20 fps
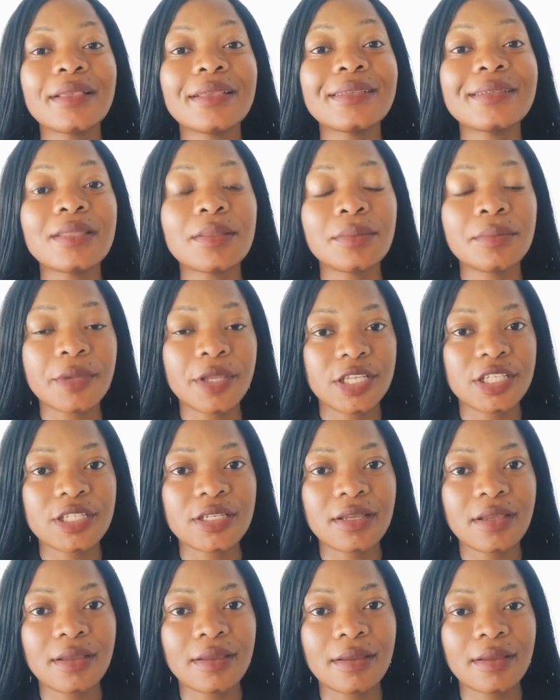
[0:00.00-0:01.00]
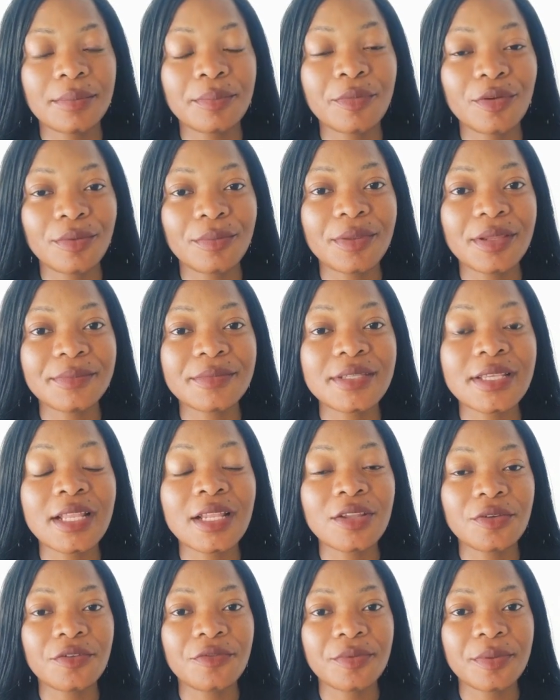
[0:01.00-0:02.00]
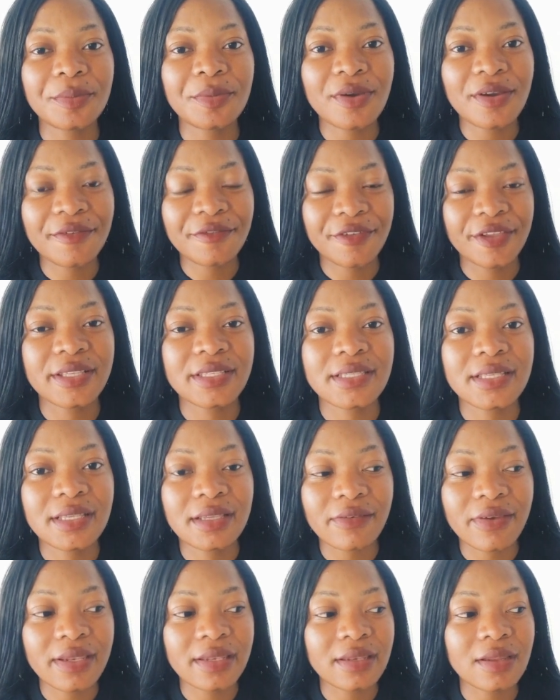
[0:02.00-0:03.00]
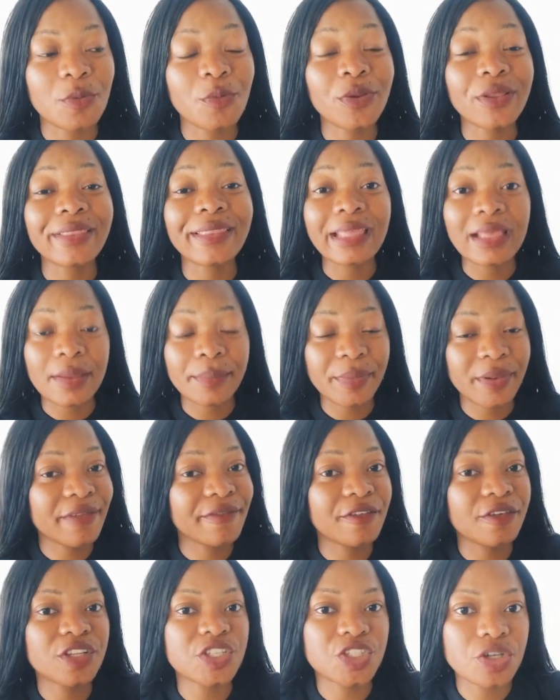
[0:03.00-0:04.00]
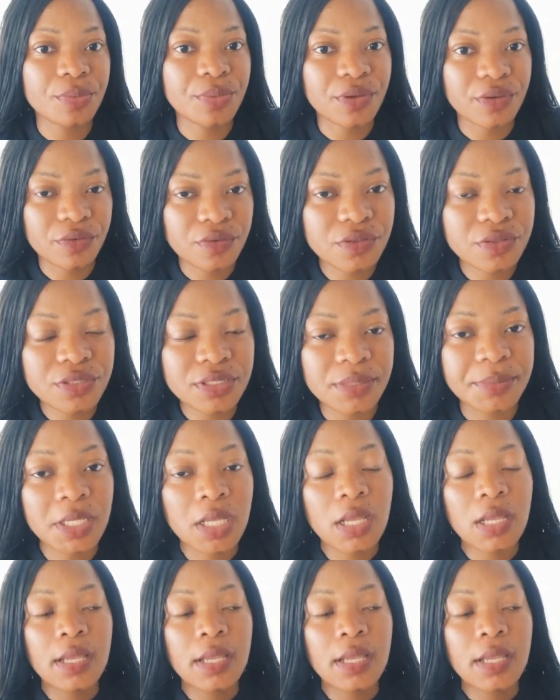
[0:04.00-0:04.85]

is the major problems a lot of people are facing right now when they apply for a job on cruise ship.